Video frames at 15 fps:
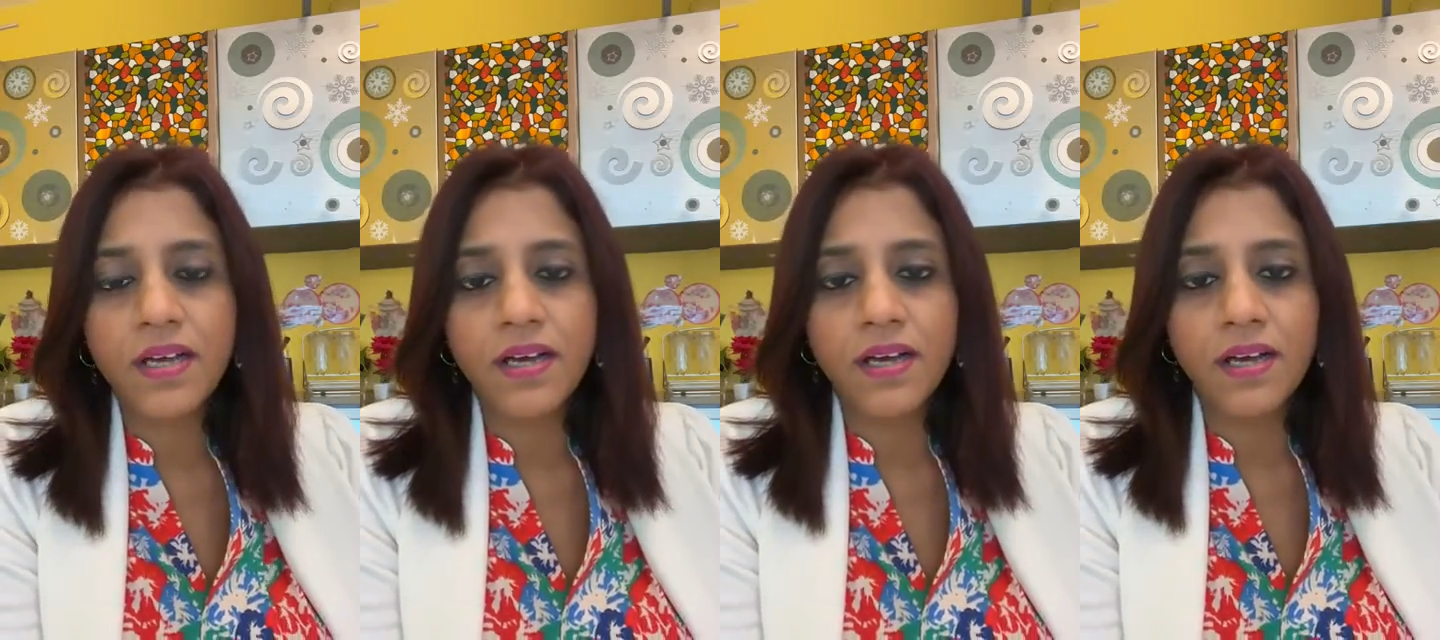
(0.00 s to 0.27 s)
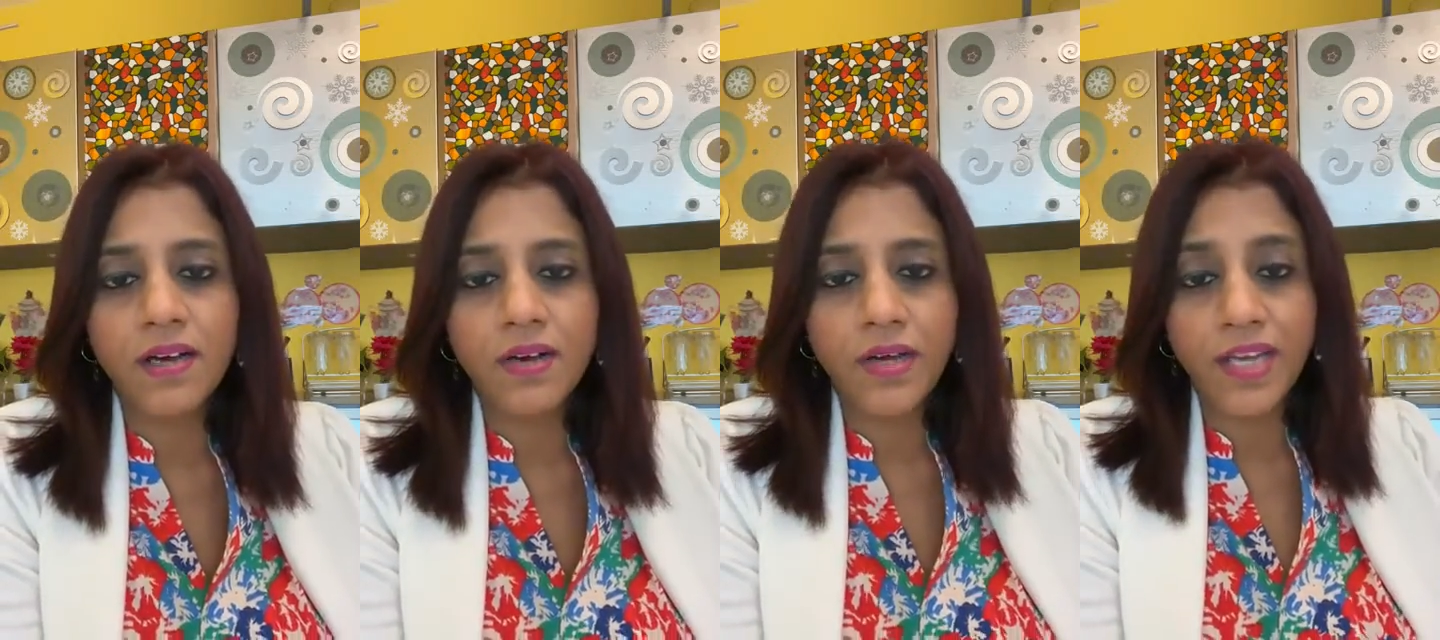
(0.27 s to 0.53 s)

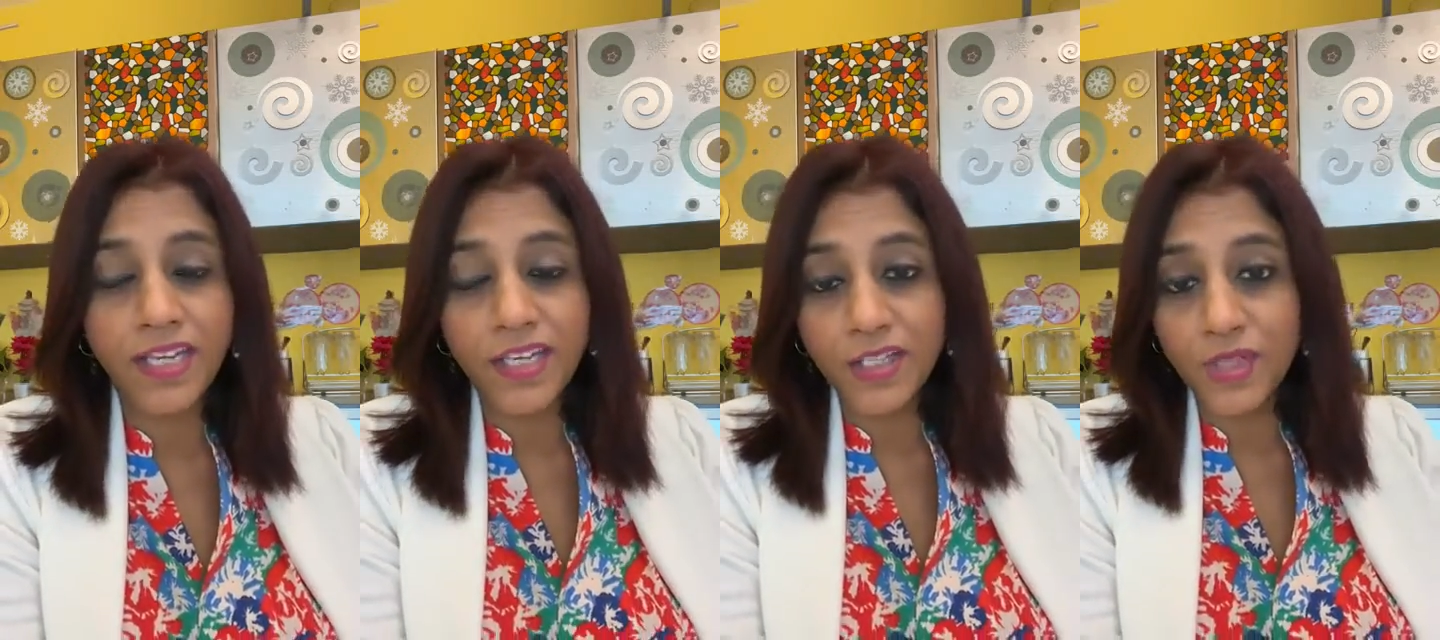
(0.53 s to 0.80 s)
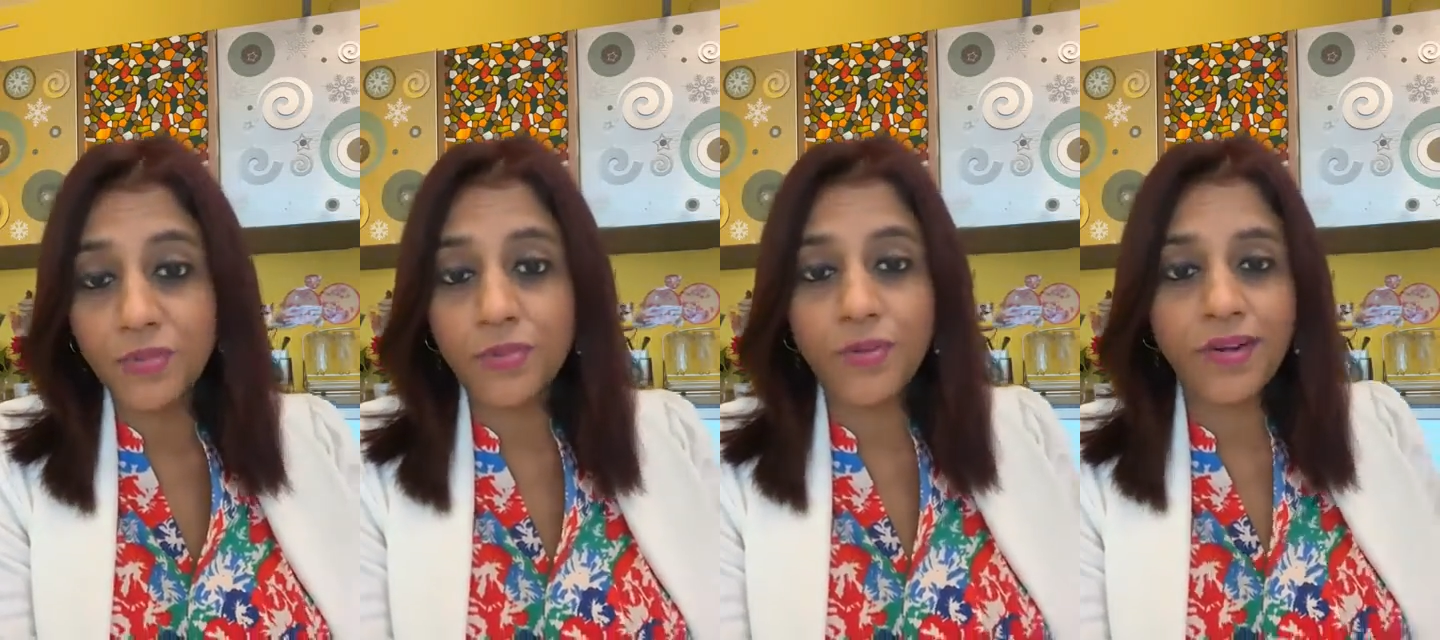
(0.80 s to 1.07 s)
Any
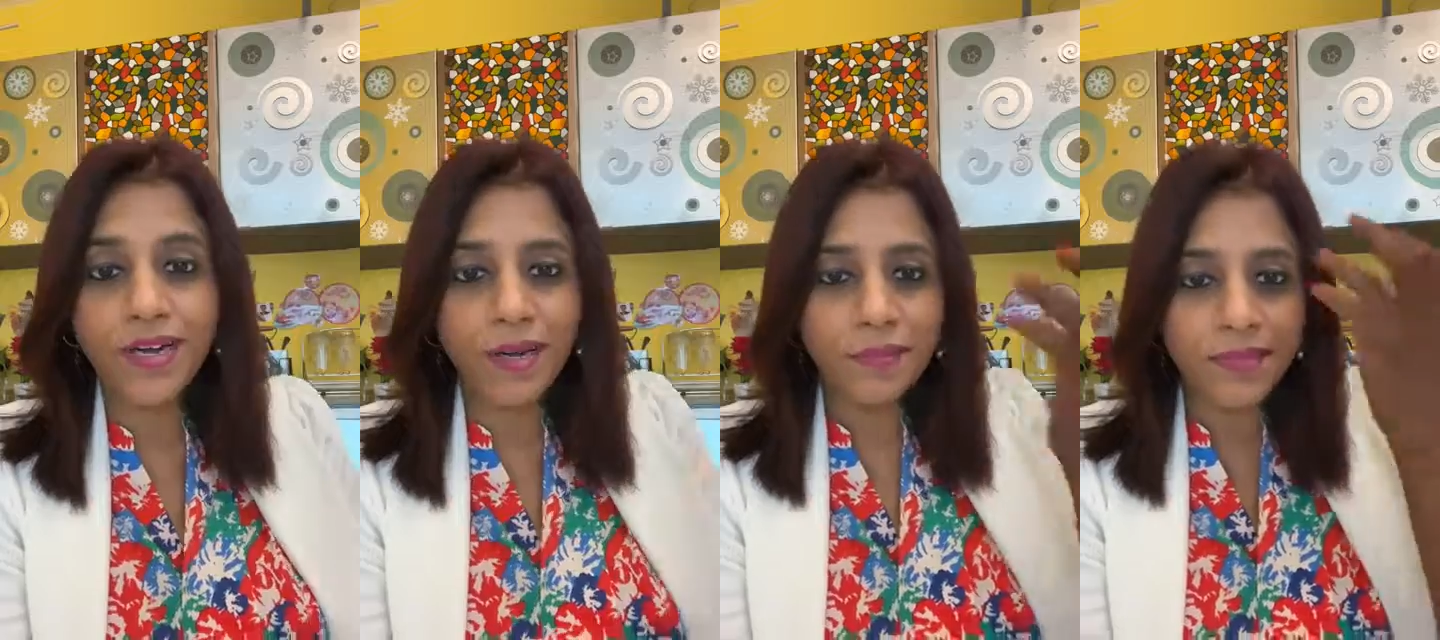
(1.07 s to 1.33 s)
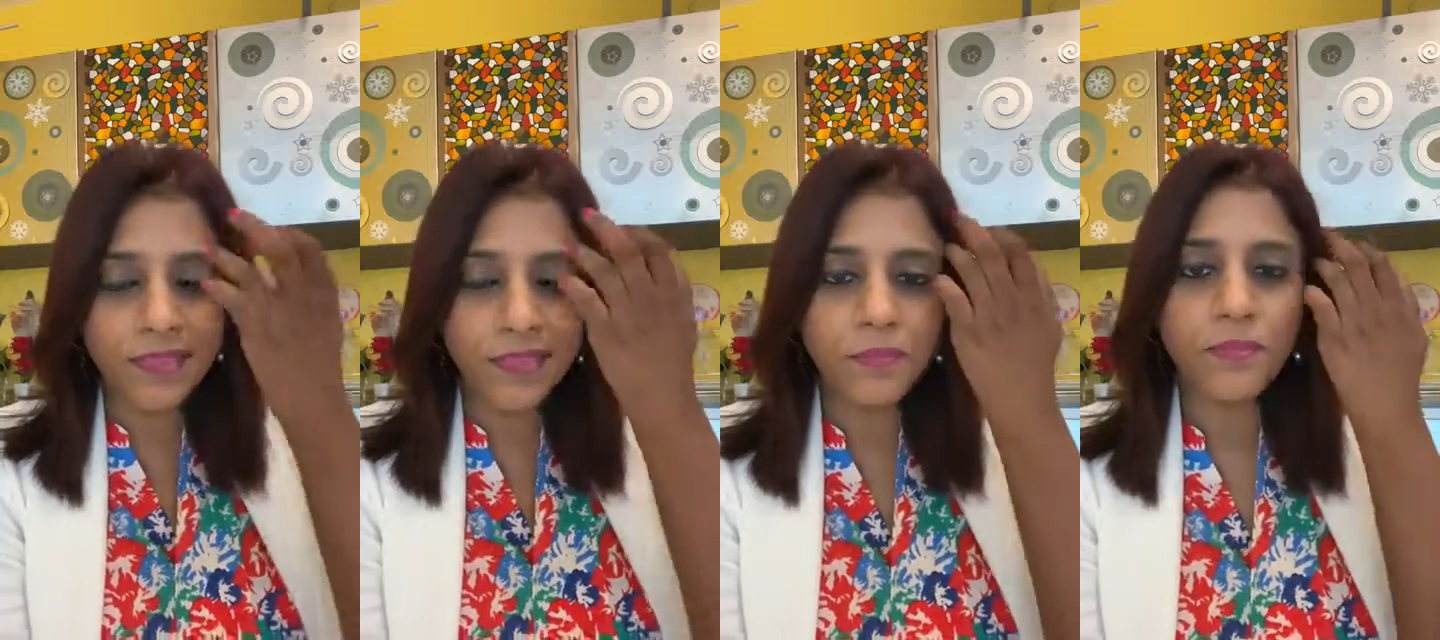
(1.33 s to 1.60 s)
new program
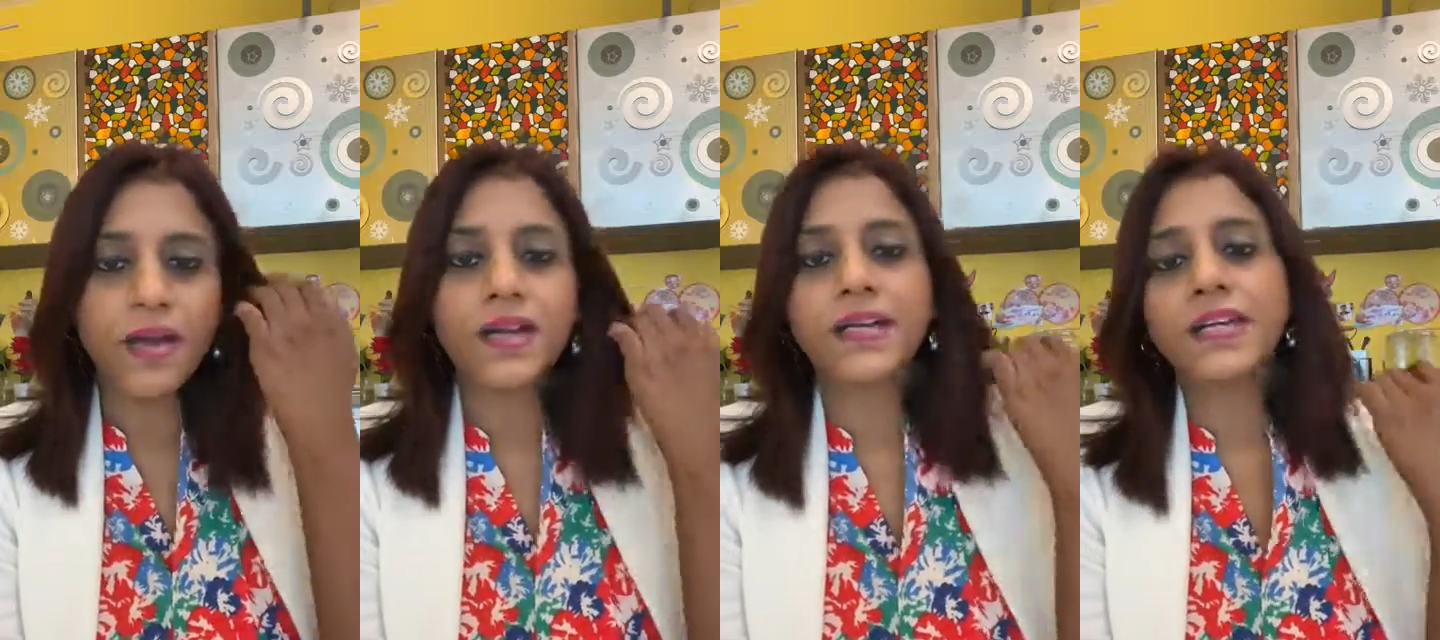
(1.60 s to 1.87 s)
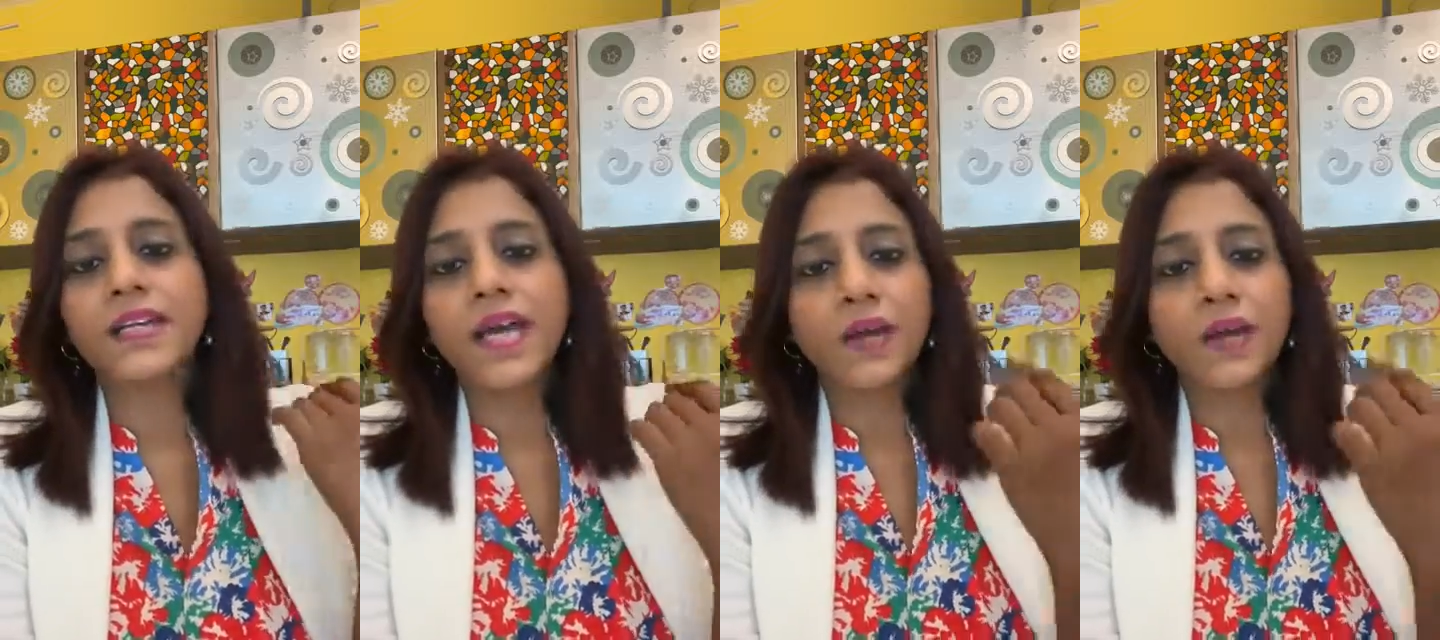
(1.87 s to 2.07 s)
in the market,